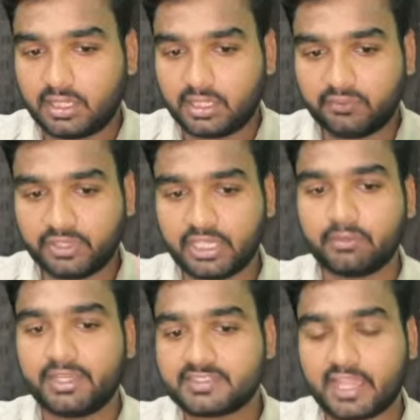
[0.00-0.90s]
We gave
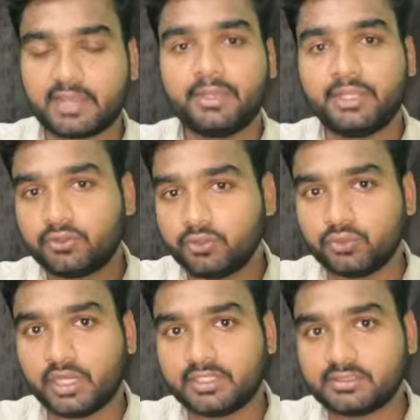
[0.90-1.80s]
an assignment to
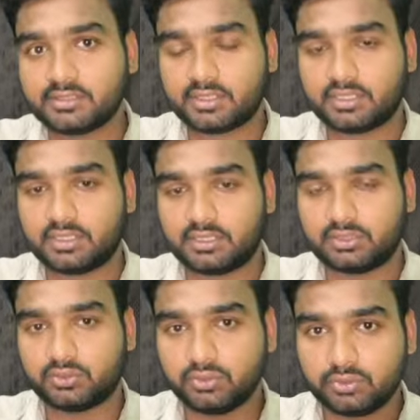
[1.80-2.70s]
you guys
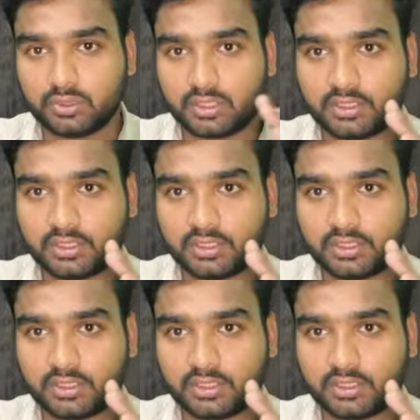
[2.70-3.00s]
to